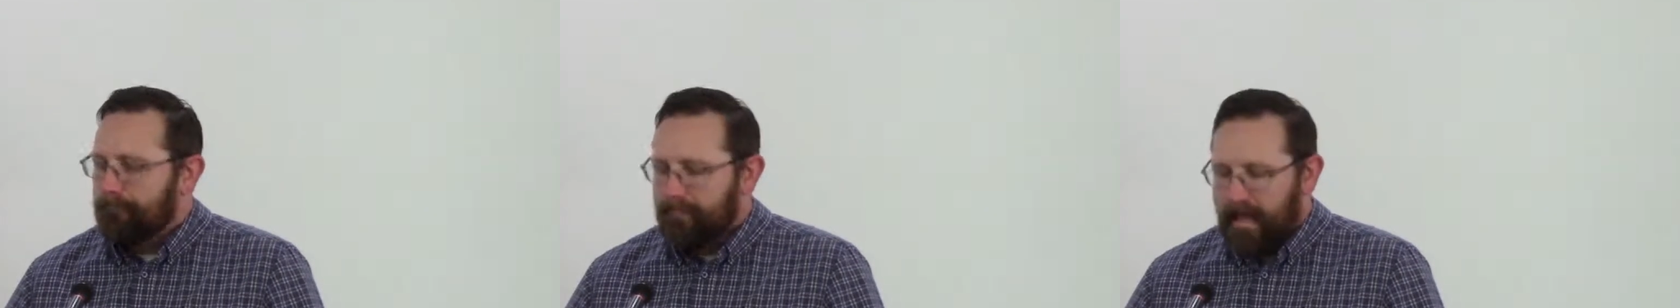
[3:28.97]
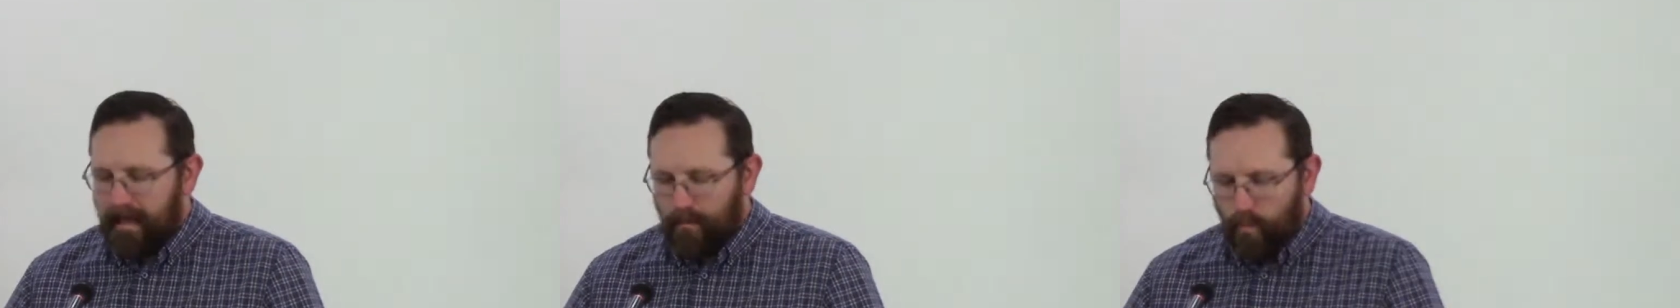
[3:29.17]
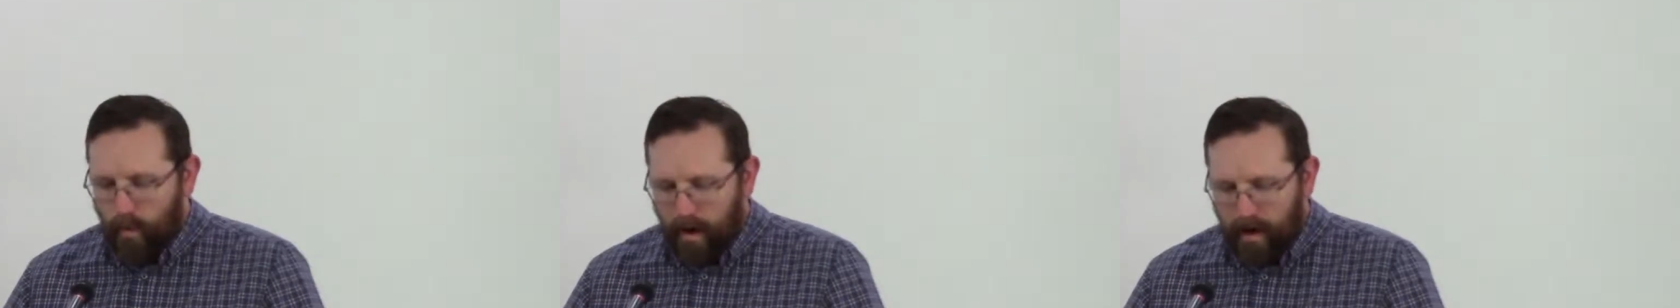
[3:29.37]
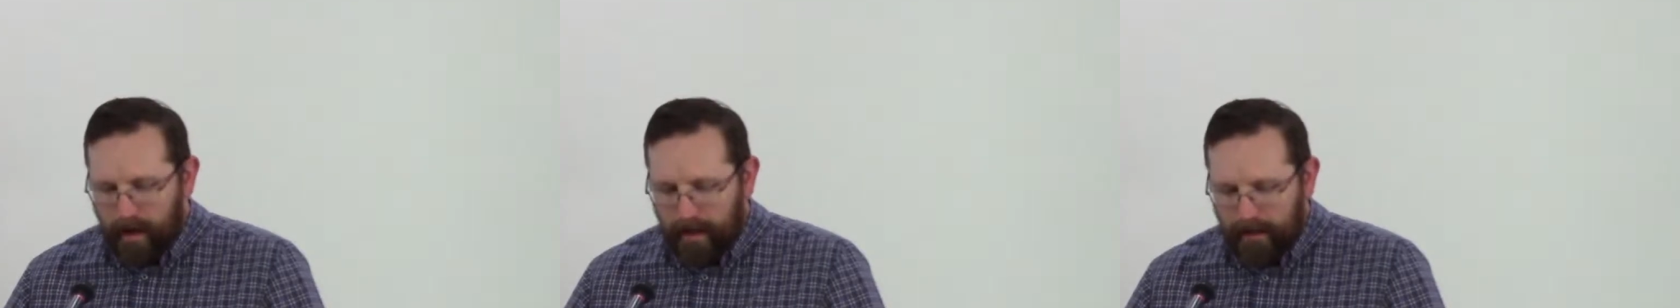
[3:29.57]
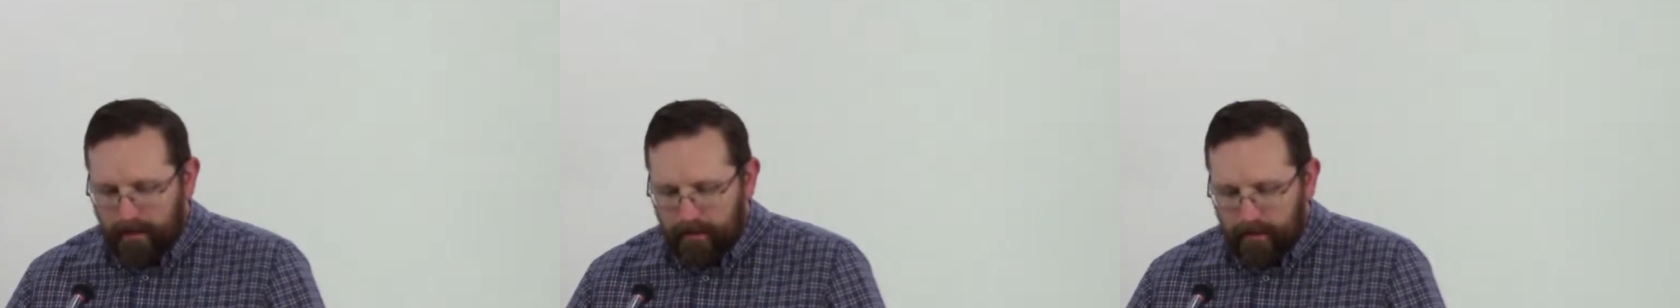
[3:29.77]
and
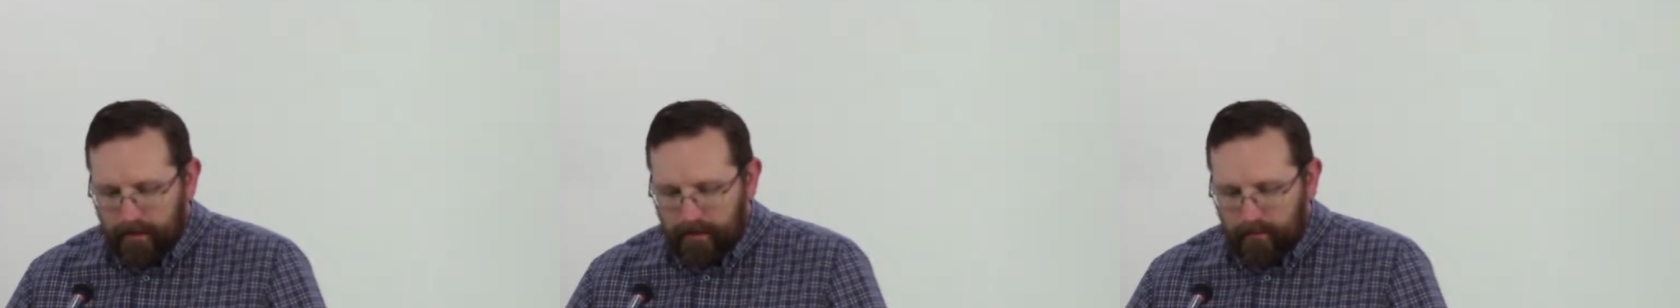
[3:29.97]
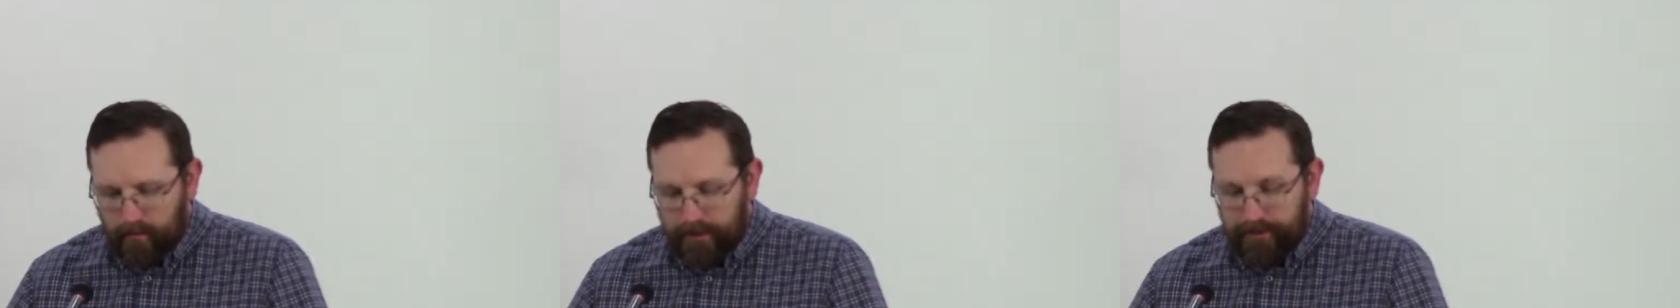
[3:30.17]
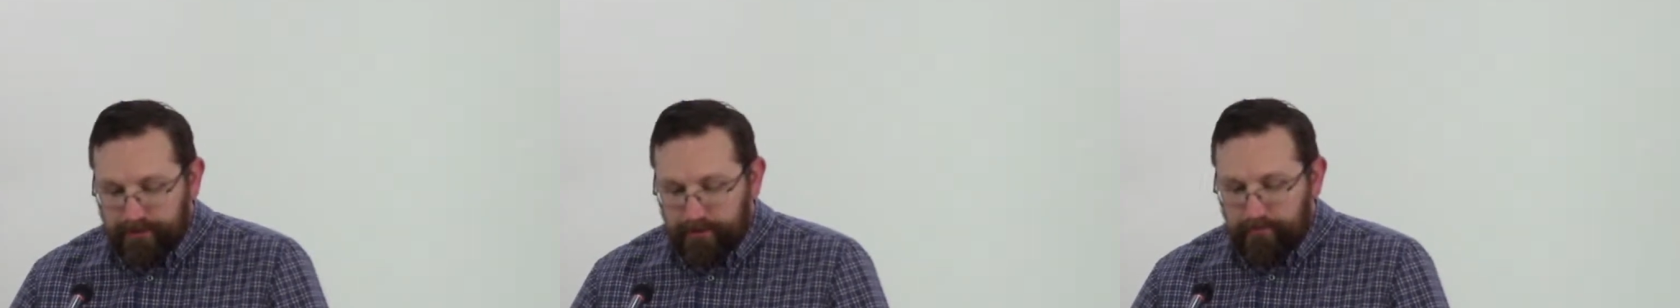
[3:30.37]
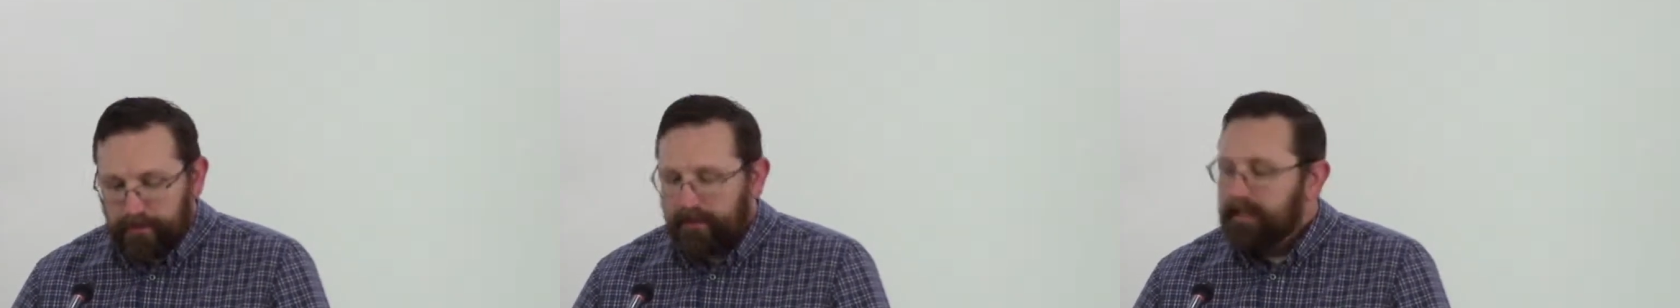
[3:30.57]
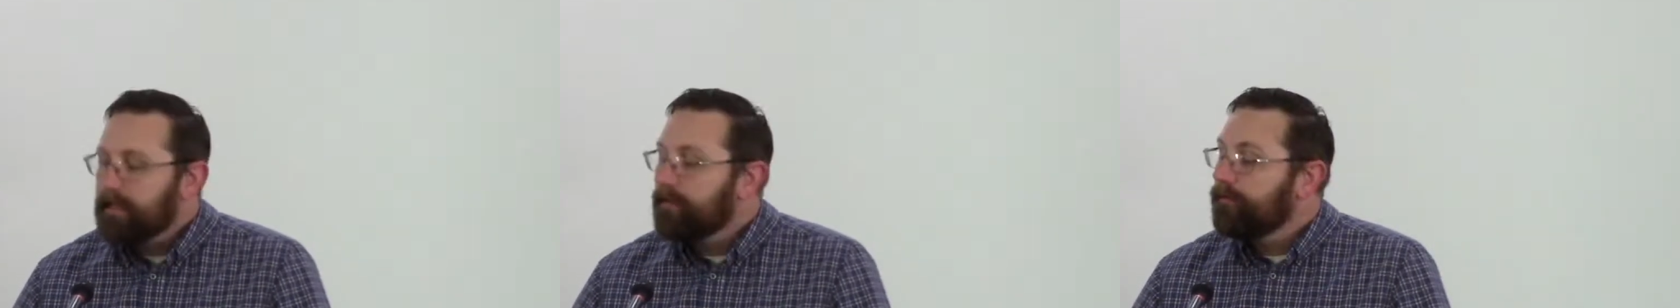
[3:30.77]
why we should
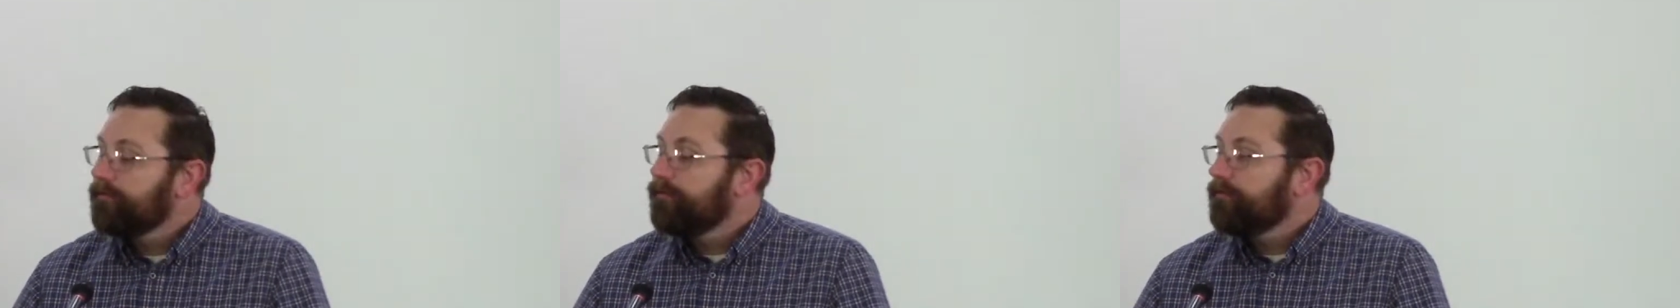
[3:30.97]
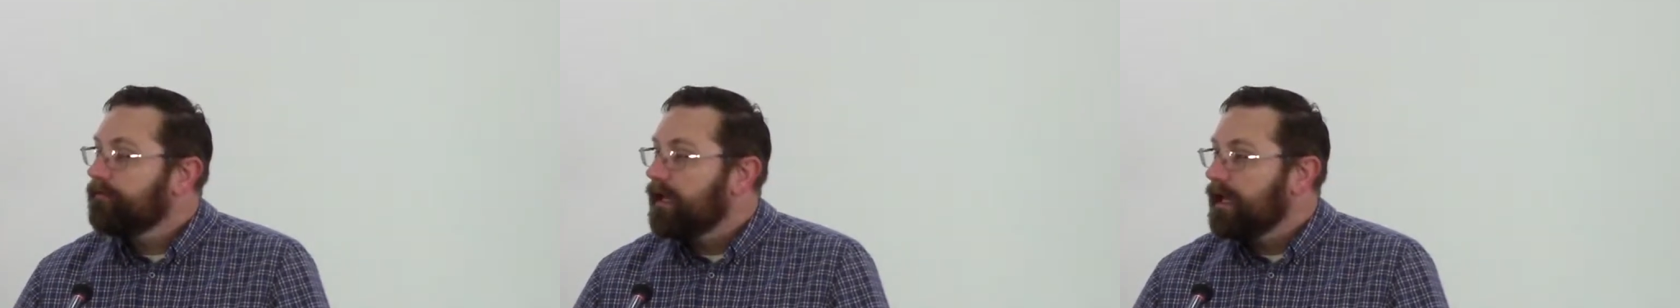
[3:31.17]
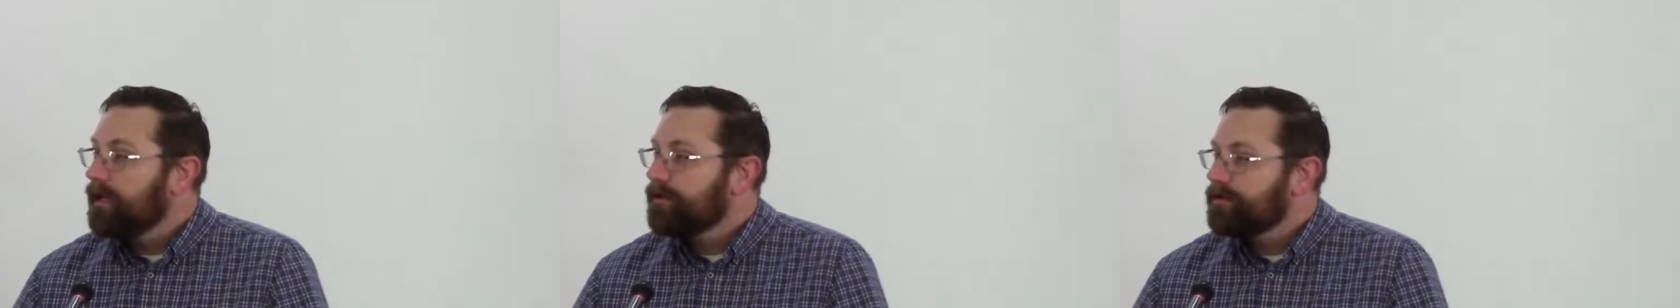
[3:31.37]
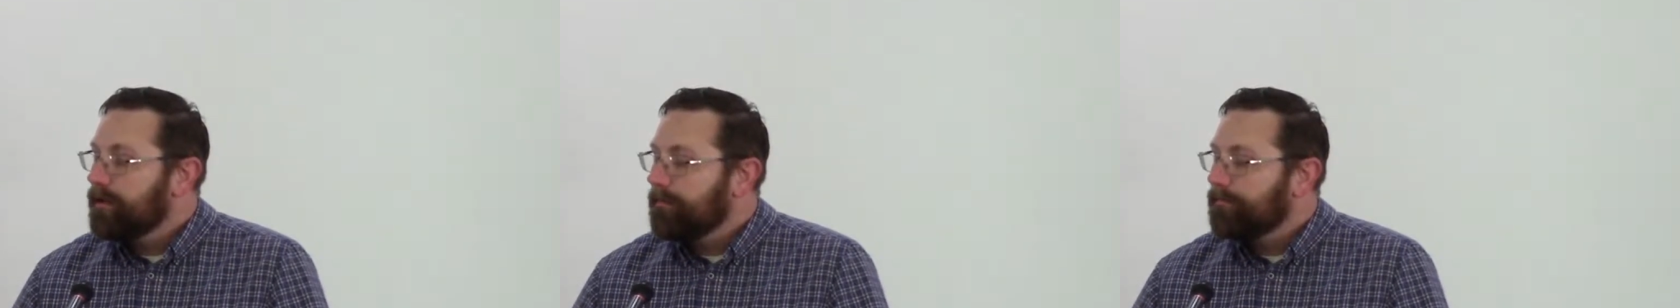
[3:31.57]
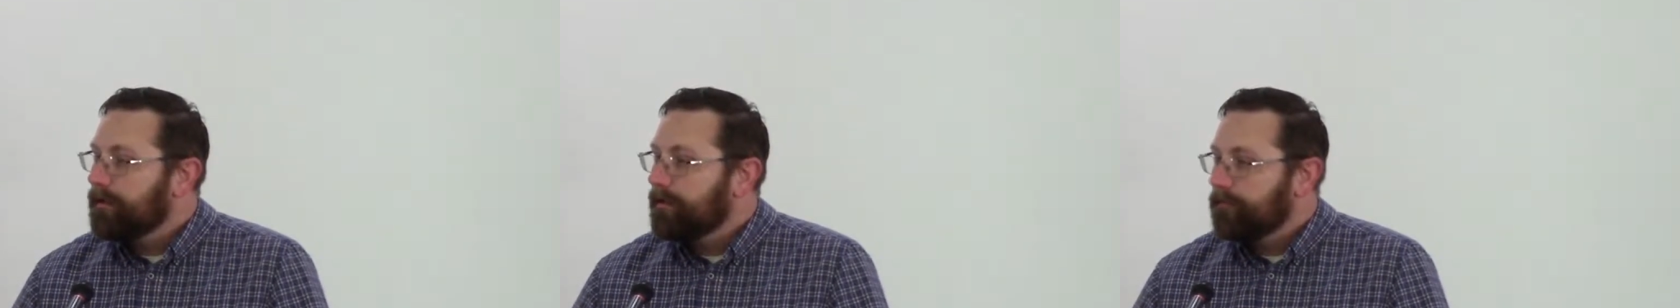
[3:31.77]
believe and
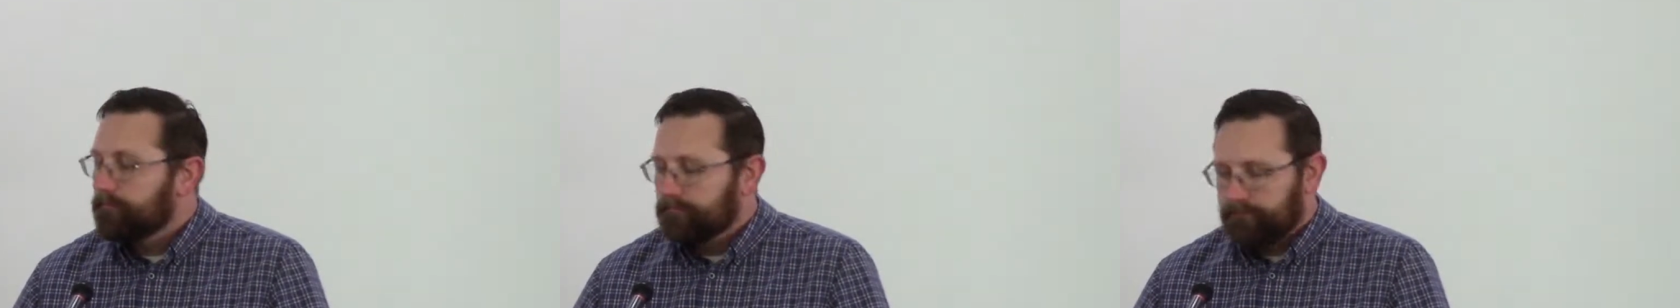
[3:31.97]
accept it.